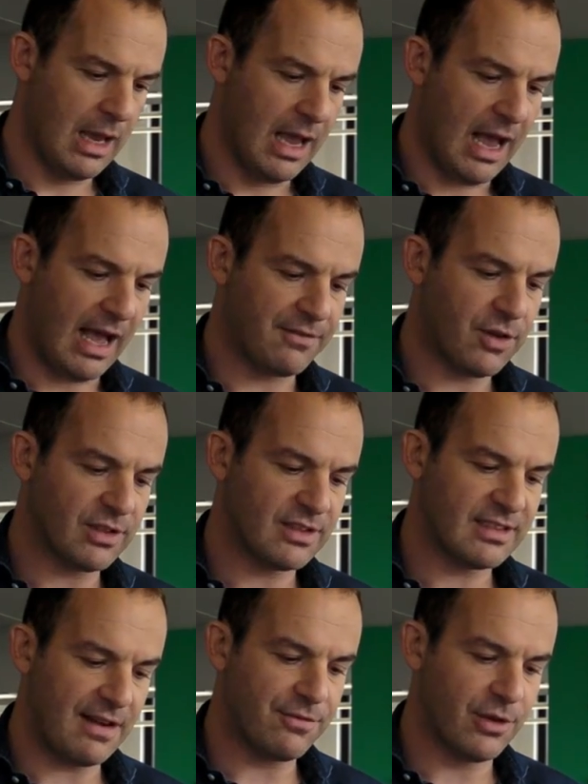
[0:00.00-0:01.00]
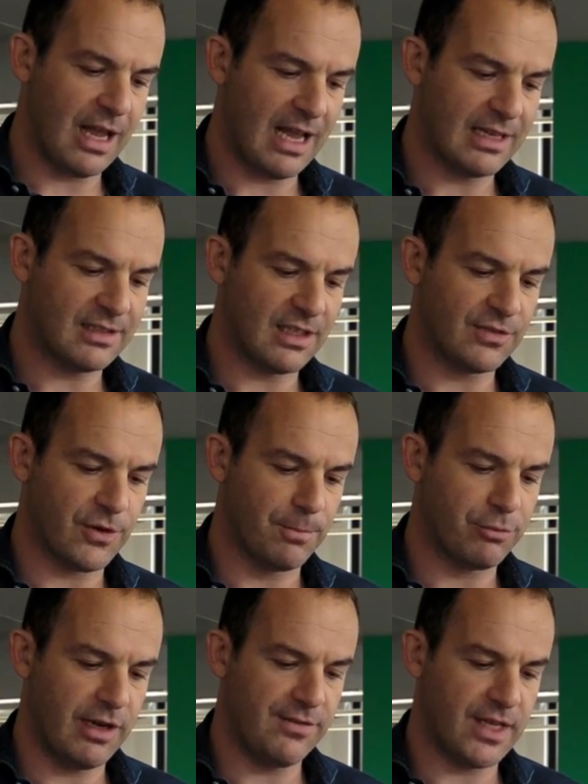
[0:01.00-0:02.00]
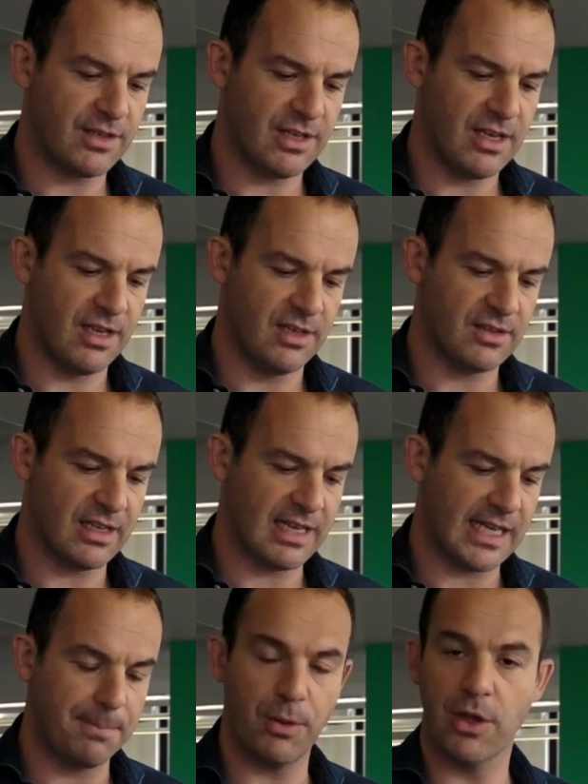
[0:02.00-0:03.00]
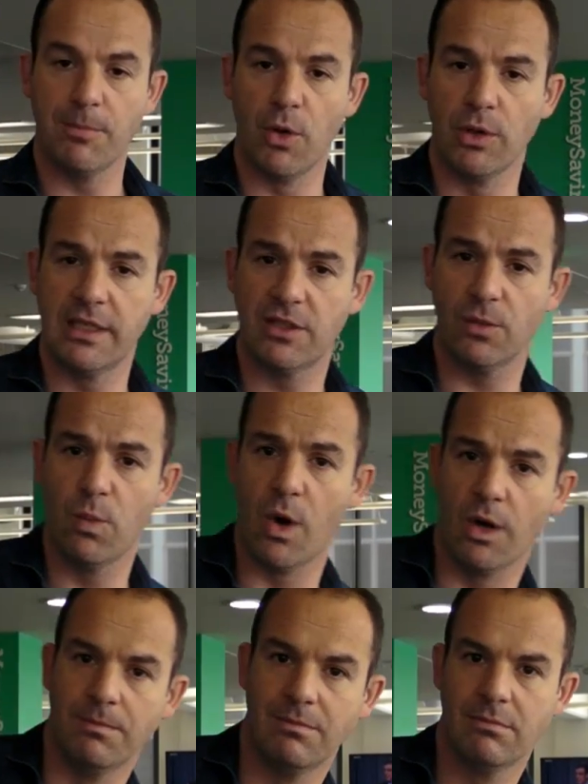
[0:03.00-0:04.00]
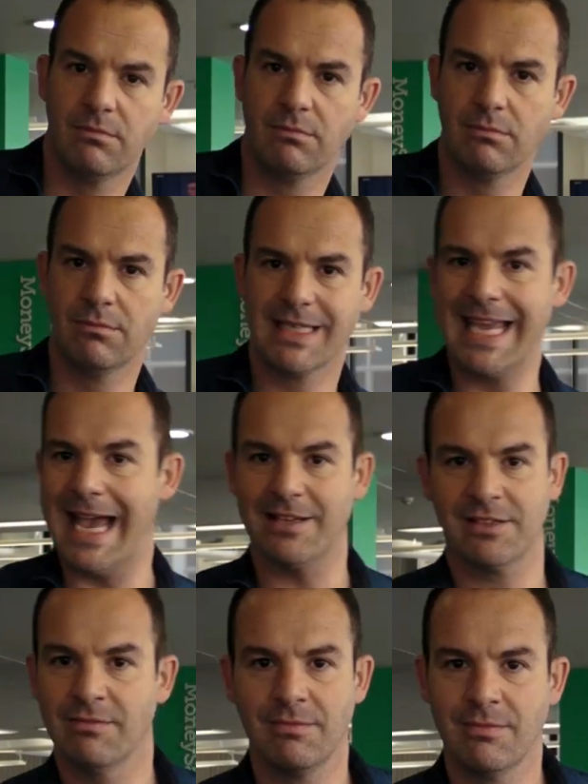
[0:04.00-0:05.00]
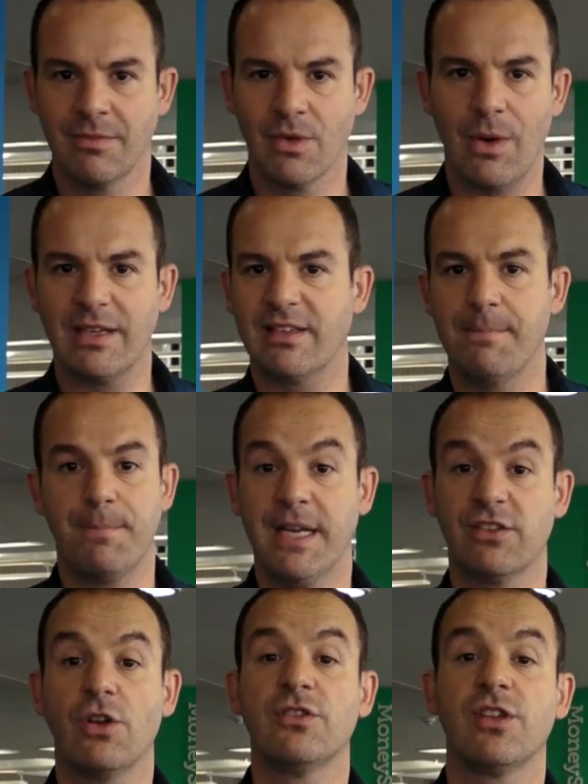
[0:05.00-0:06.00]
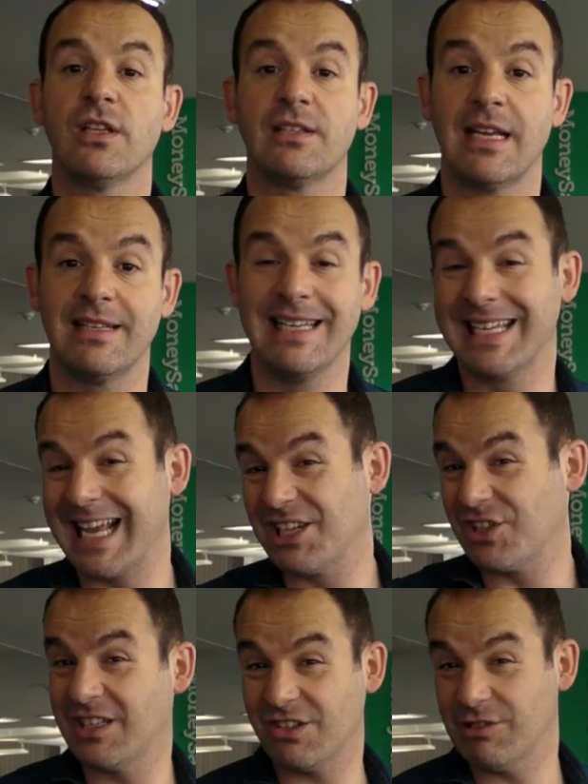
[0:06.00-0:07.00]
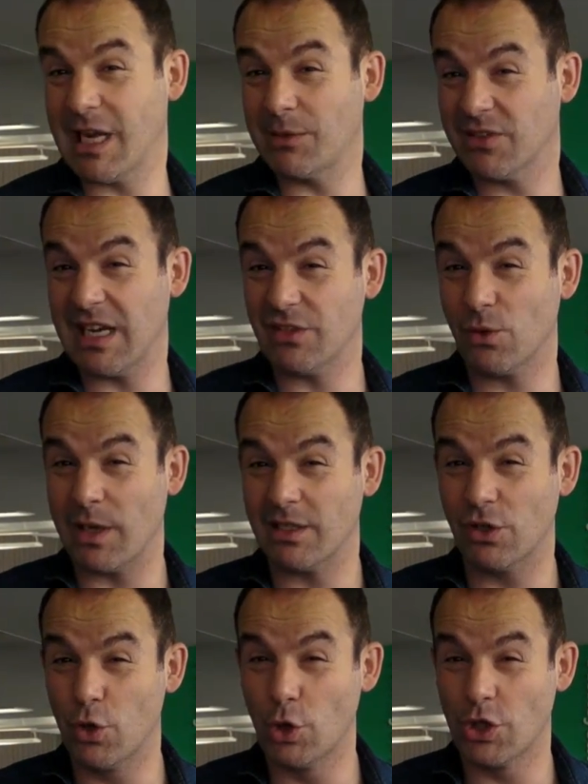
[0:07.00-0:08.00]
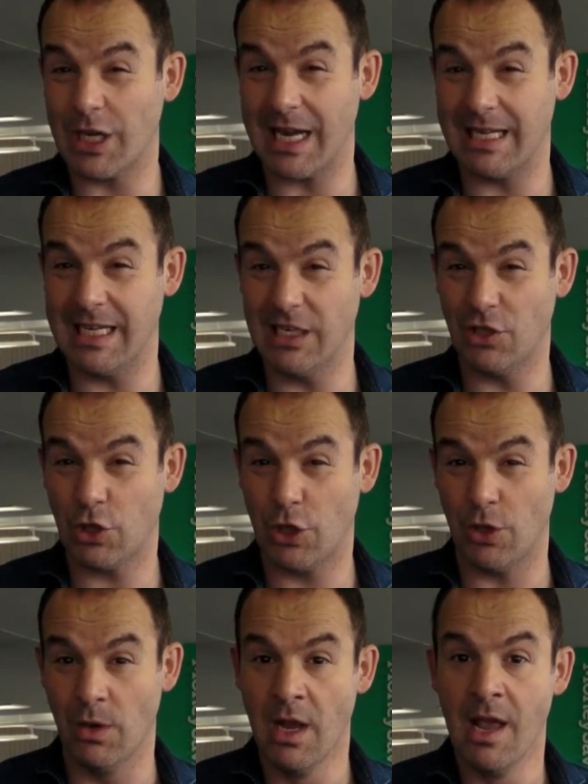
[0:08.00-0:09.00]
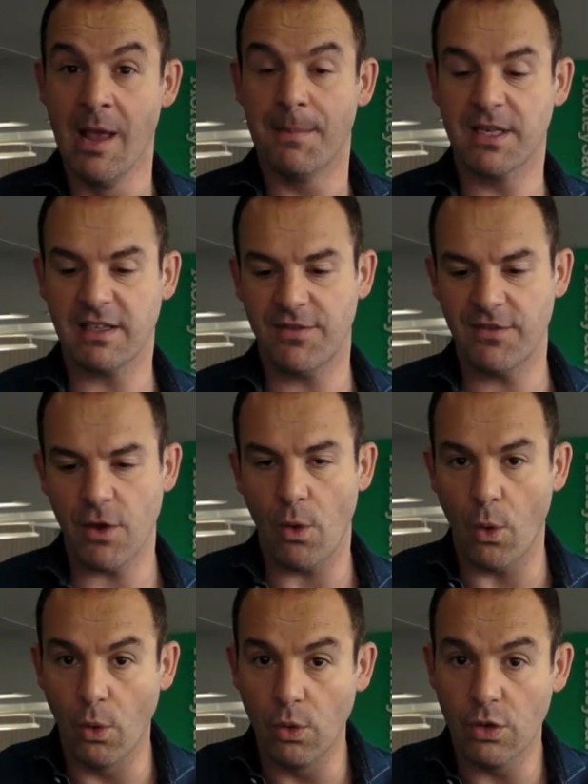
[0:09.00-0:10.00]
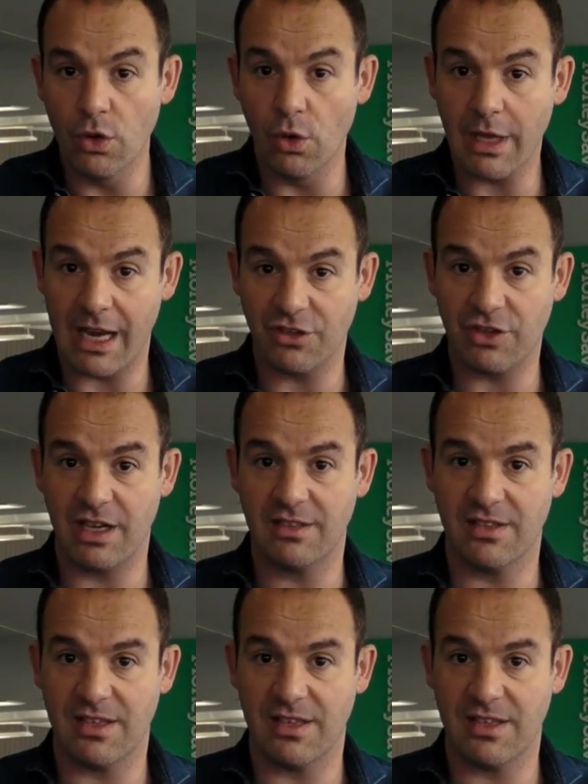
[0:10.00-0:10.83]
I've got several ISAs from previous years. Can I put them all into one? Yes, quite simply, it's consolidating a cash ISA, and I would say it's quite a good technique too, because if you've got all your cash ISAs